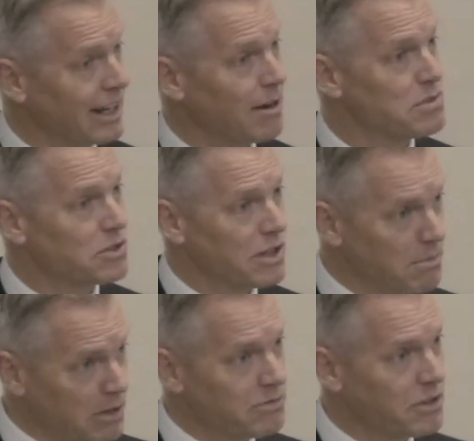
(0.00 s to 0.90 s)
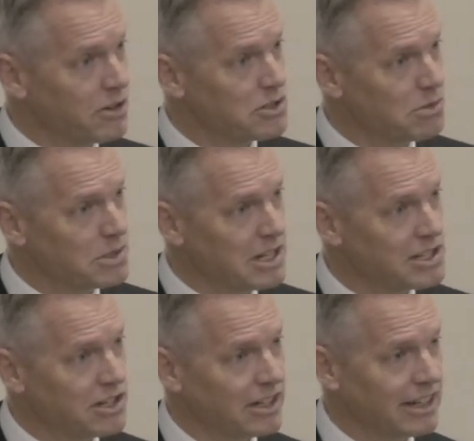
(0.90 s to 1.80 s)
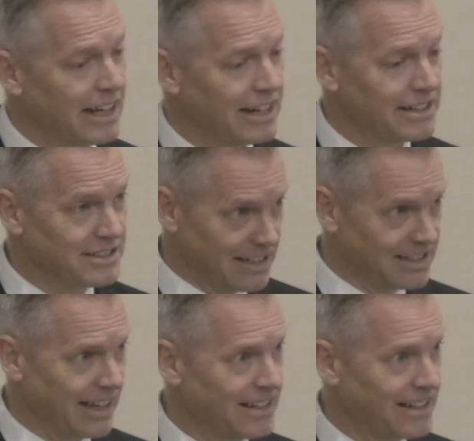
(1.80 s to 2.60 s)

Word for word: and I'm sure they bill for their interpretation, and it's a,